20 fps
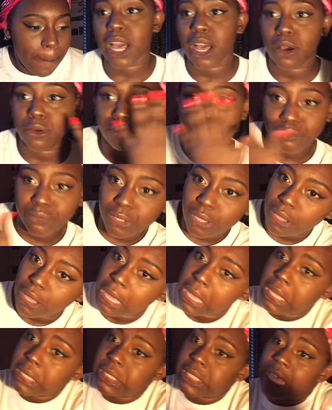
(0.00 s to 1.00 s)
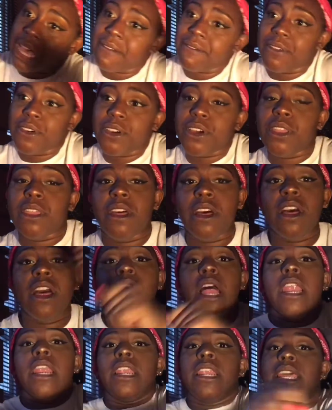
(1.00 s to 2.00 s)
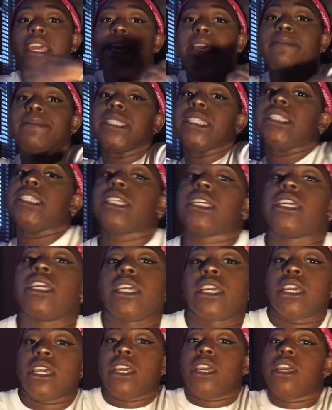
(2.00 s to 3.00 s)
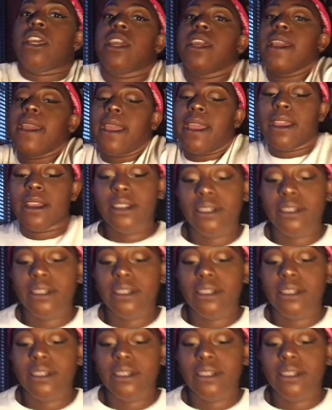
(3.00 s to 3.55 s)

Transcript: Now time for the lipstick.